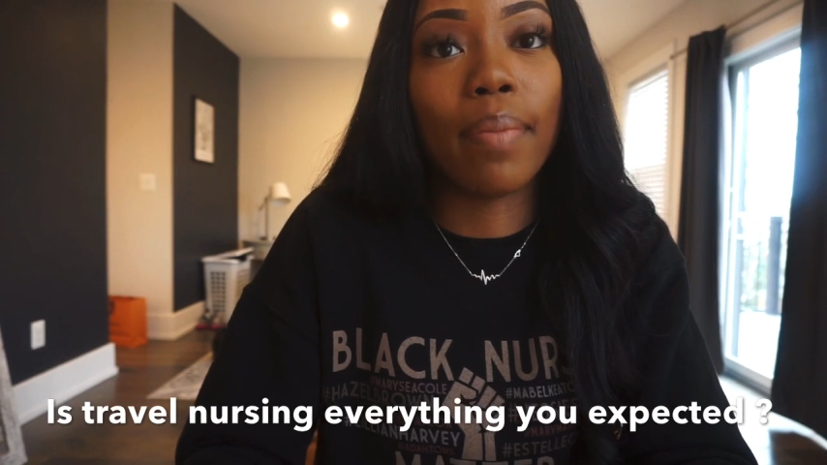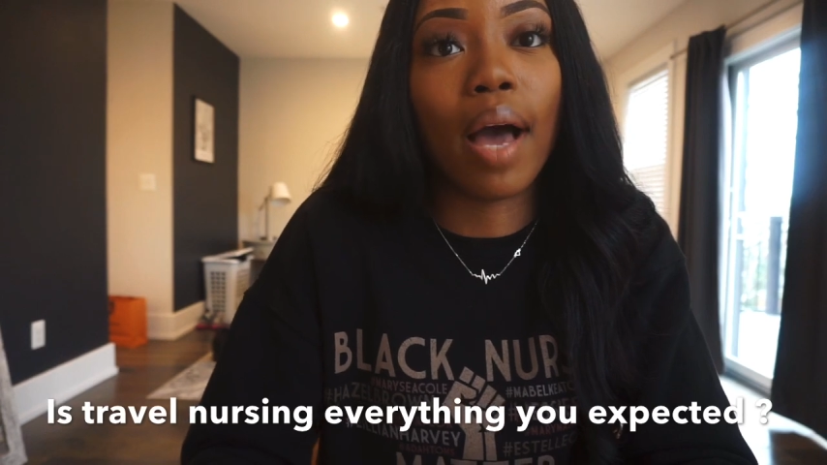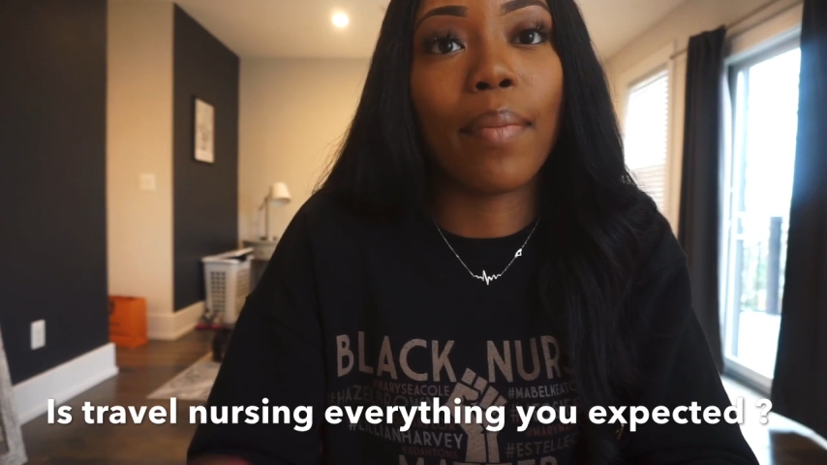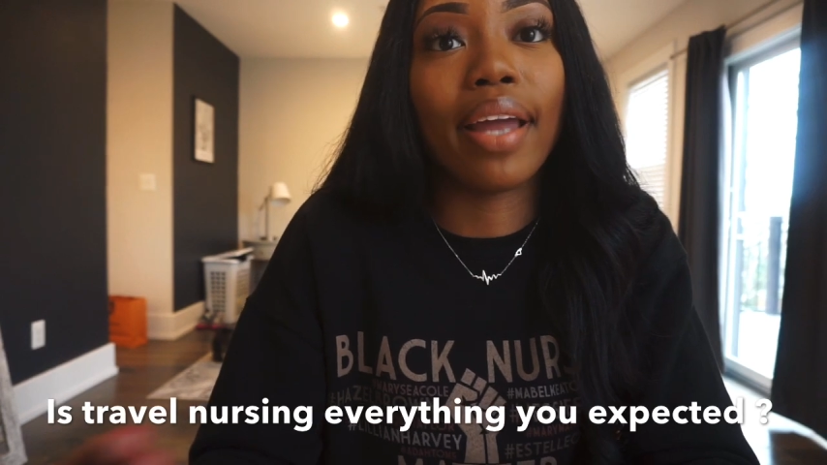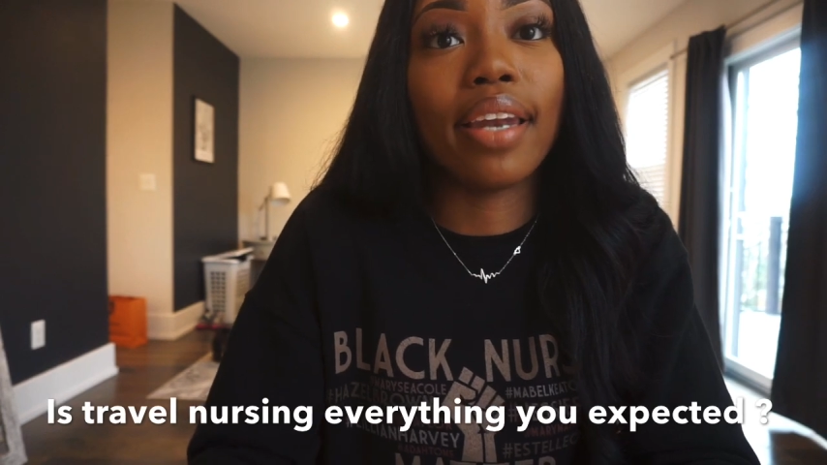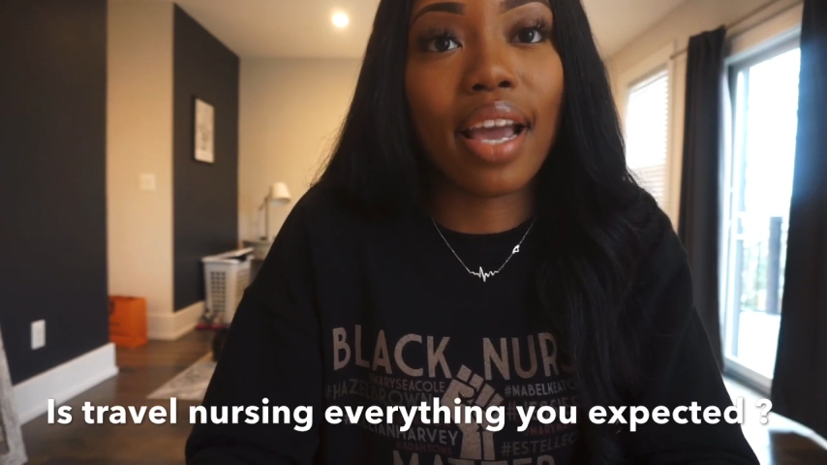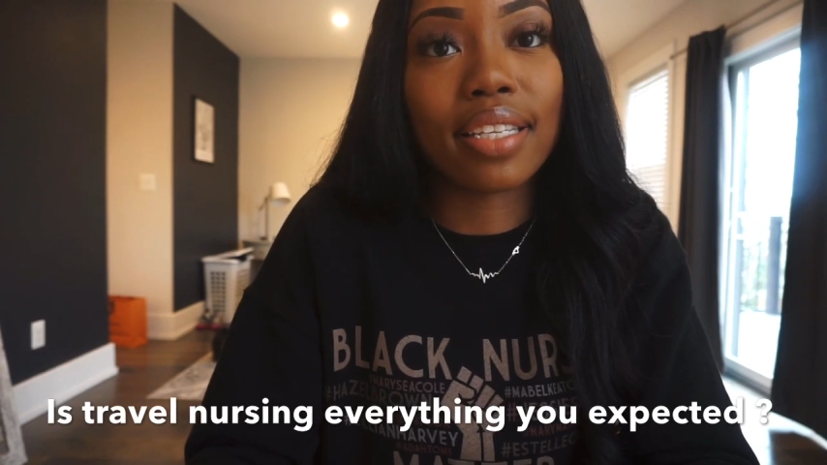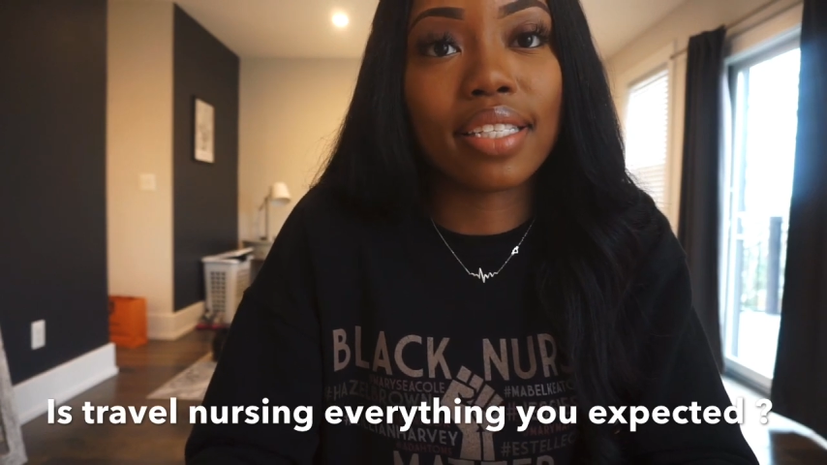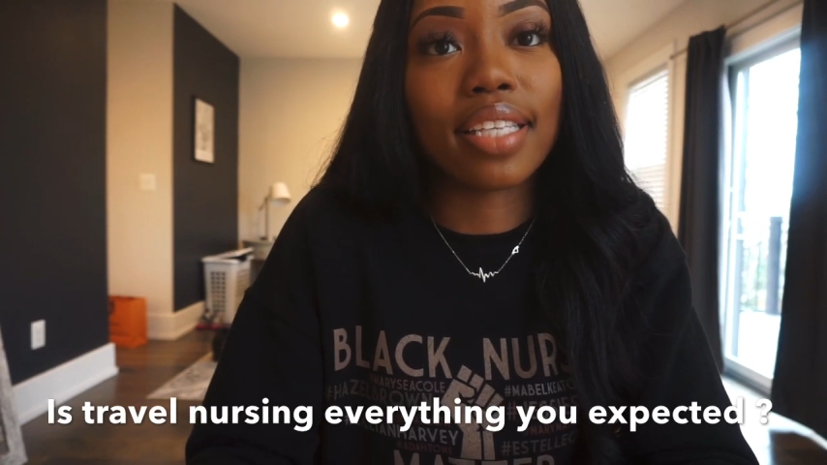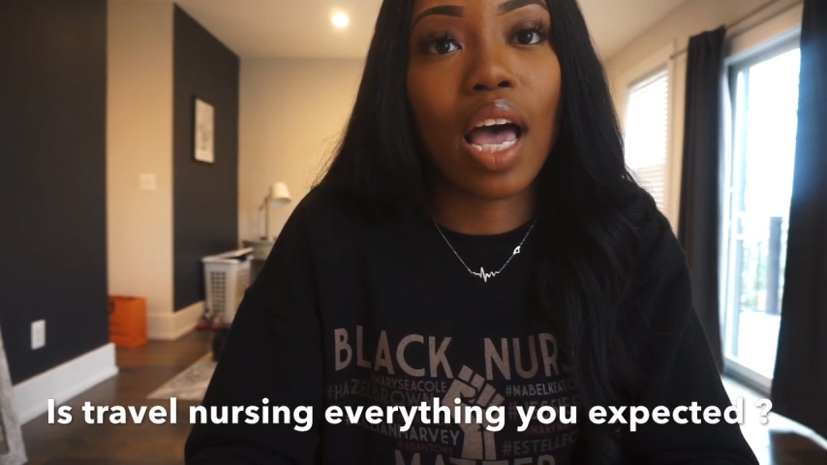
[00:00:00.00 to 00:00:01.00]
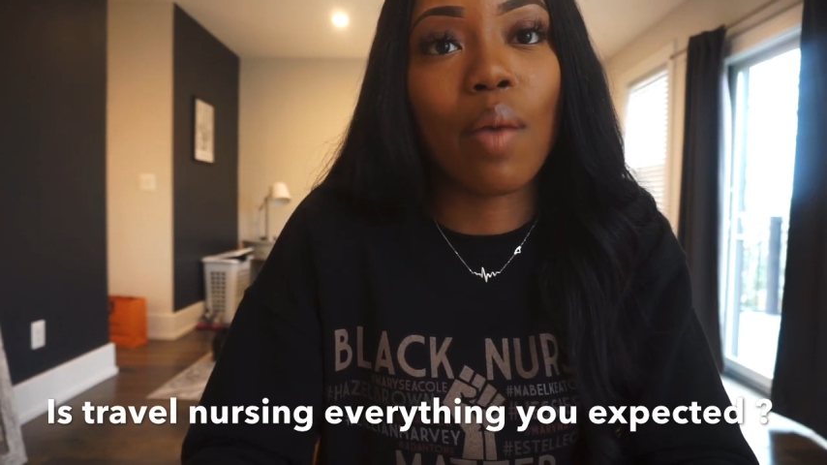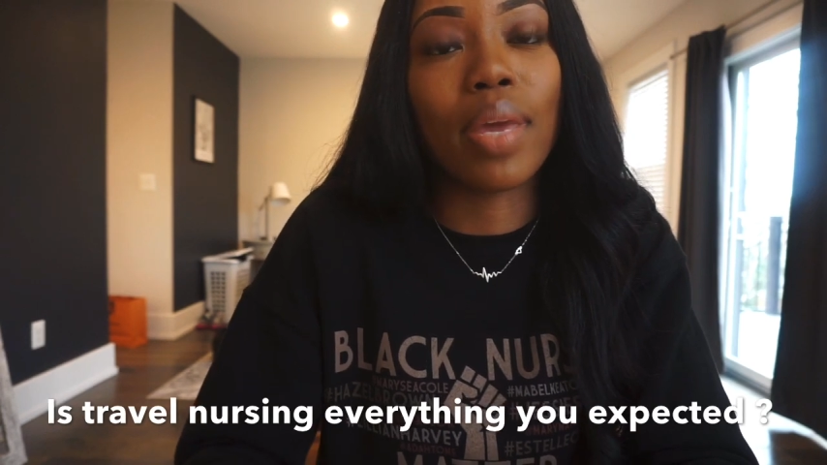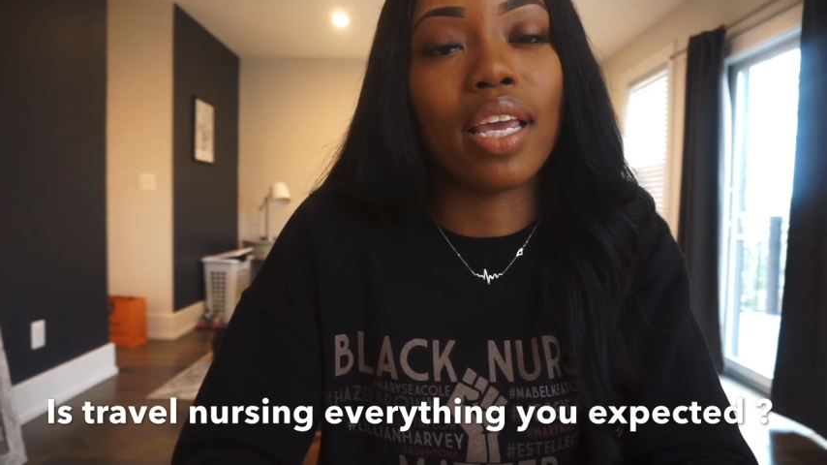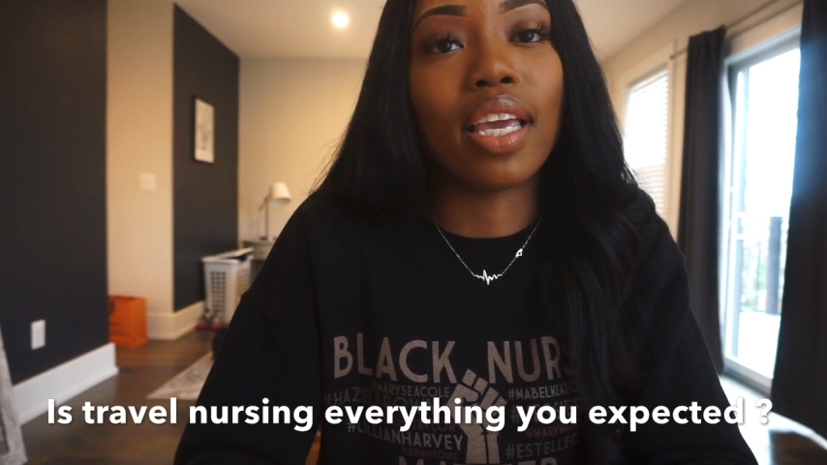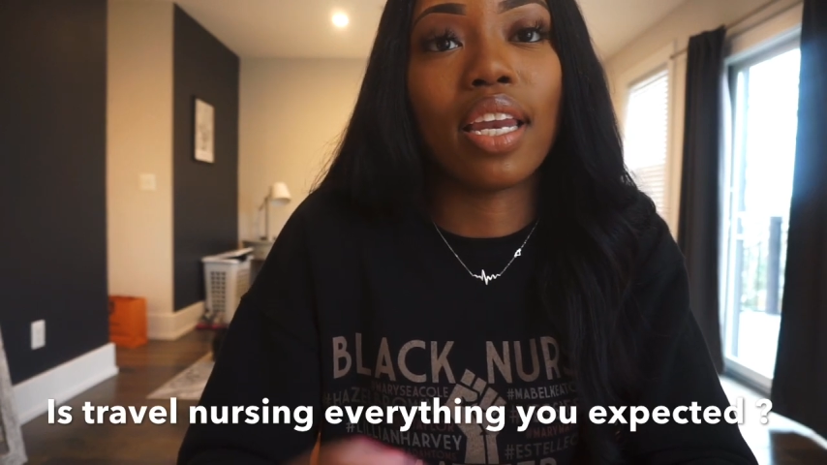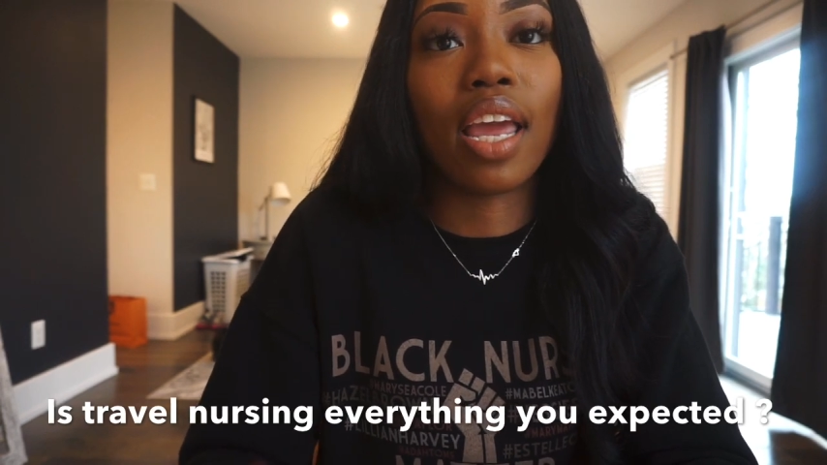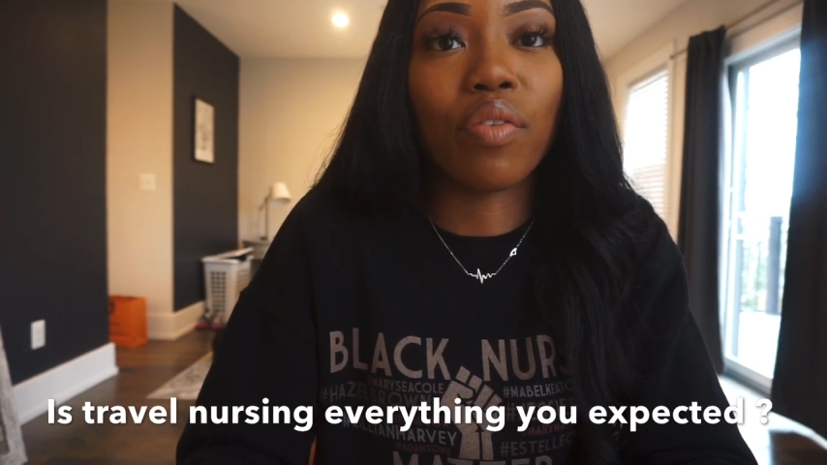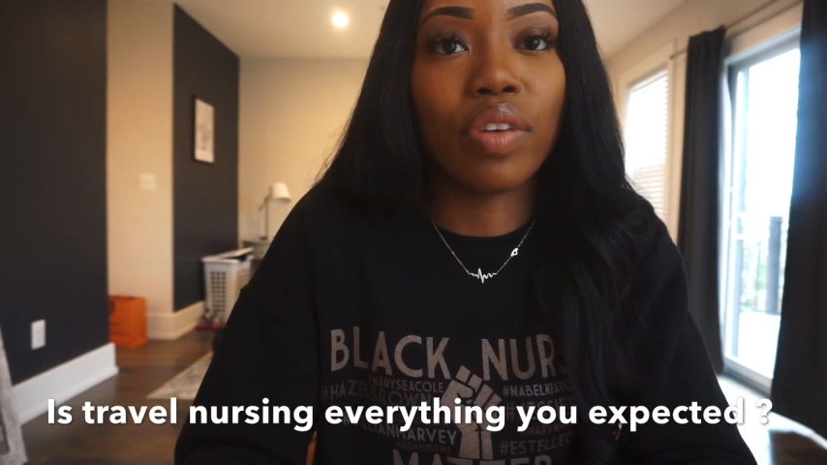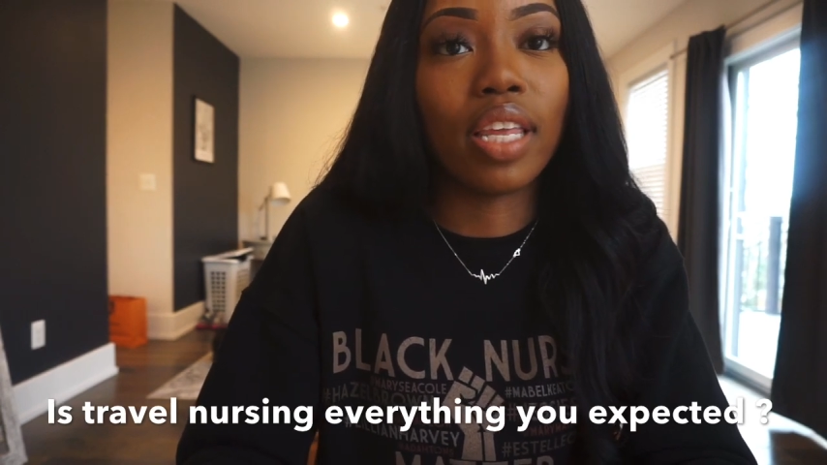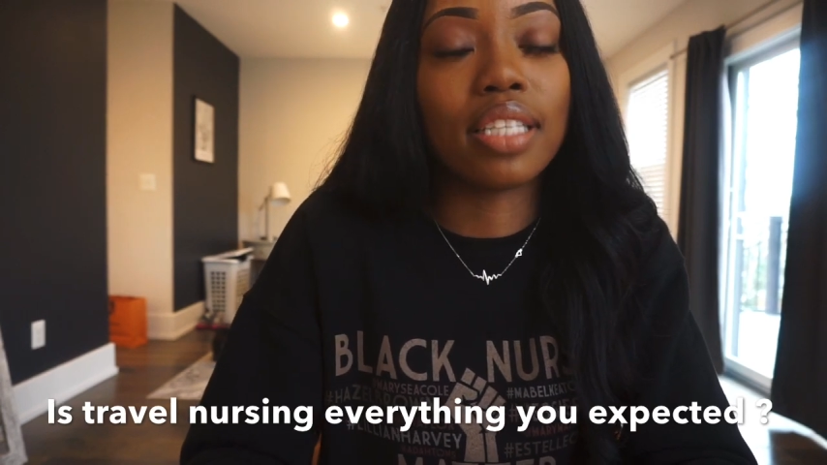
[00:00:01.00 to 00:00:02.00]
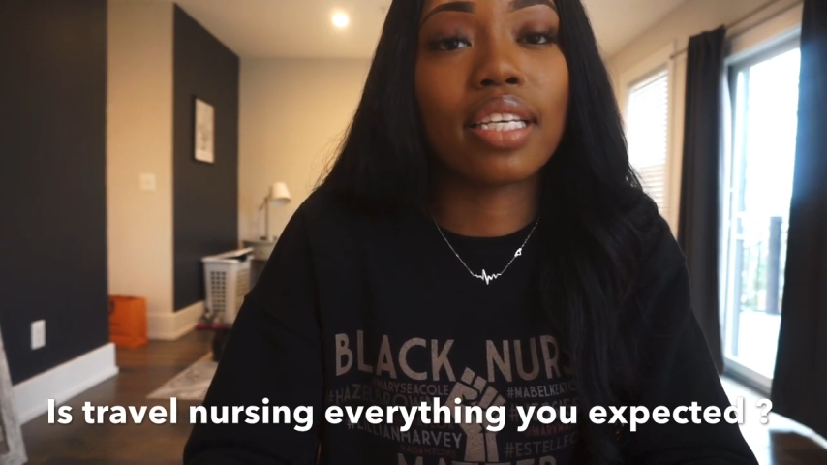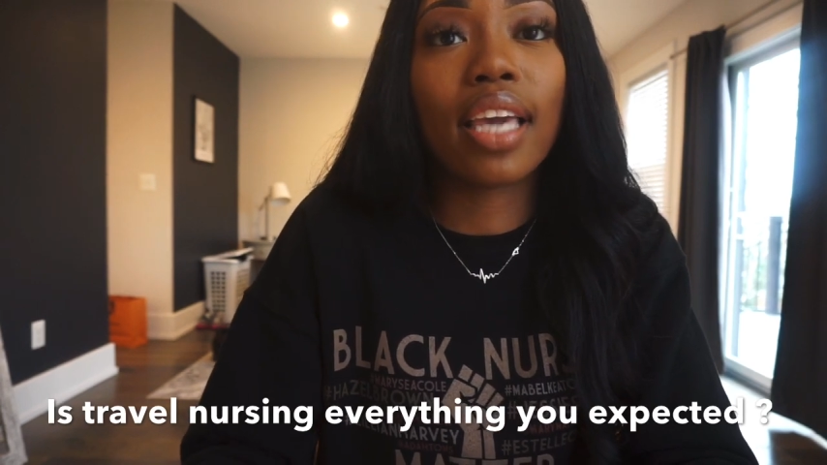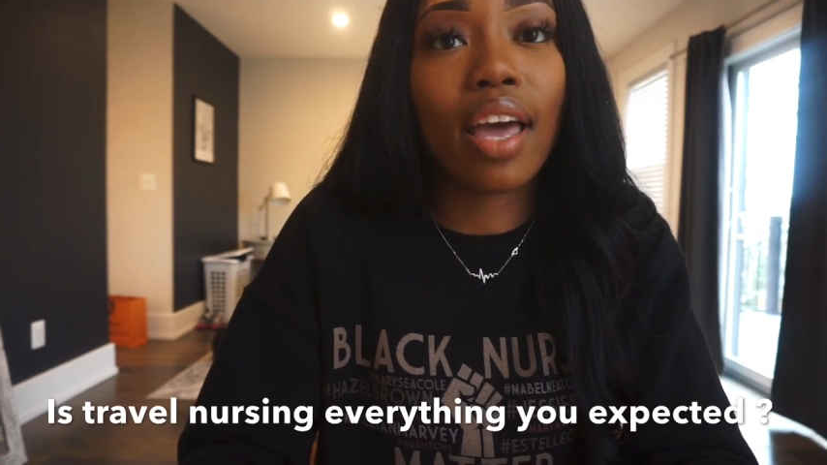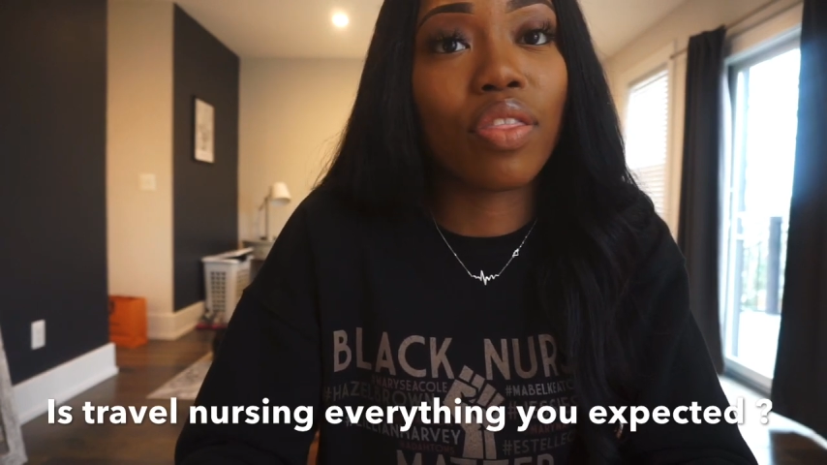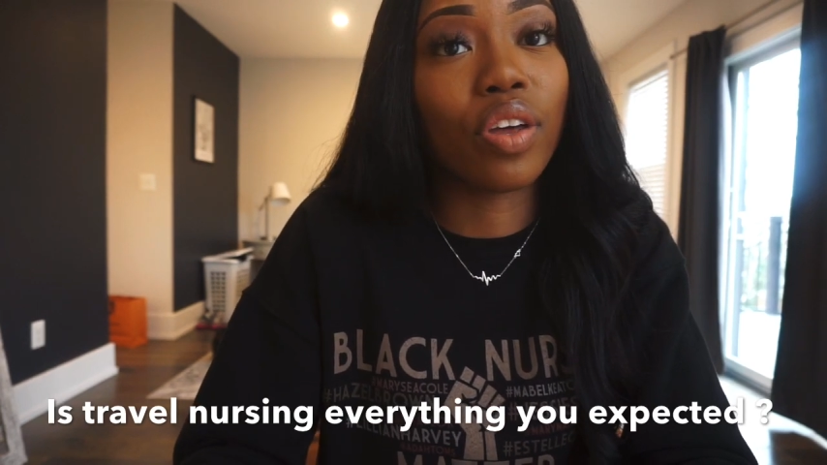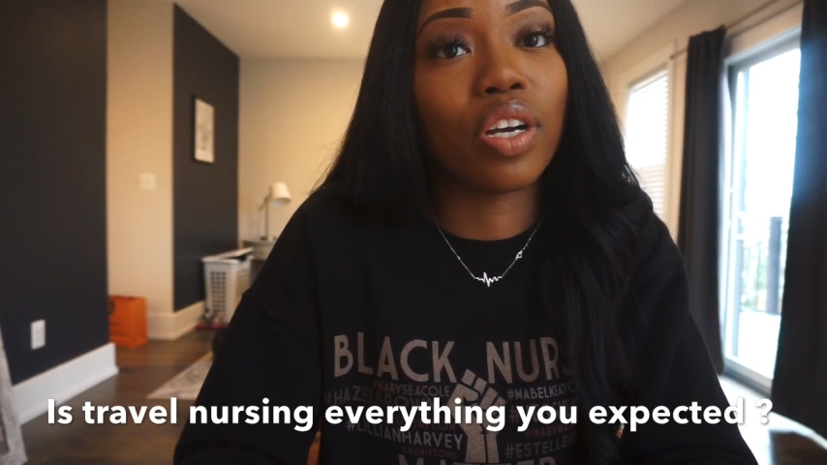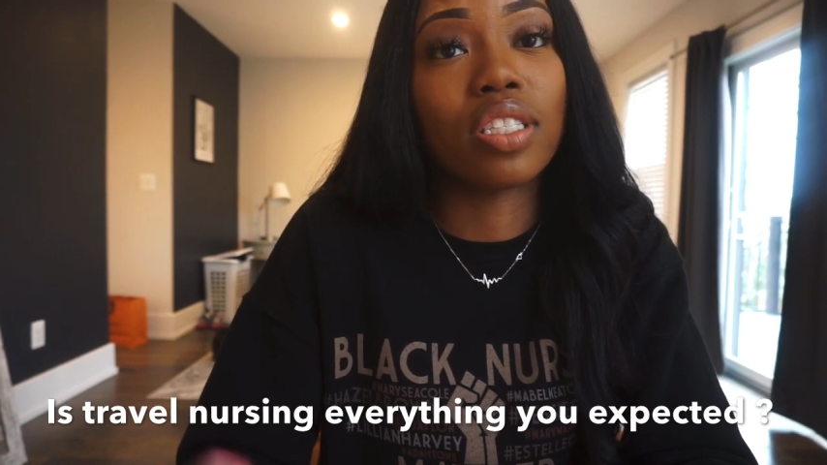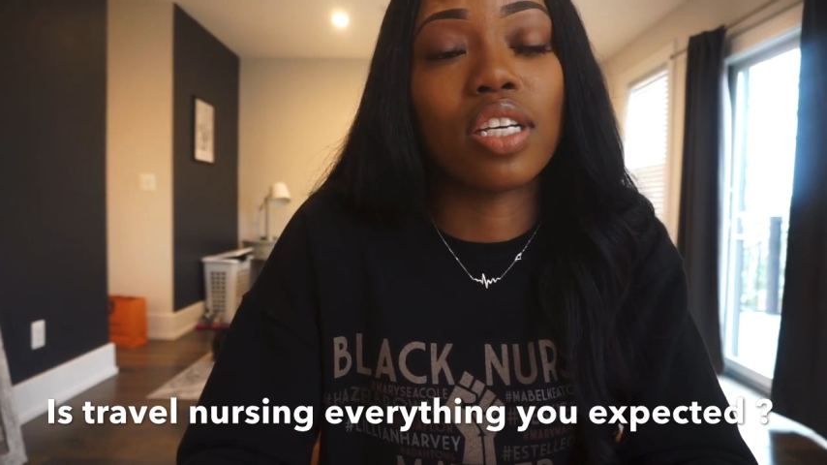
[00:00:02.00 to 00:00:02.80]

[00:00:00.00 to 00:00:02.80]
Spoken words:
about my next assignment and getting everything together,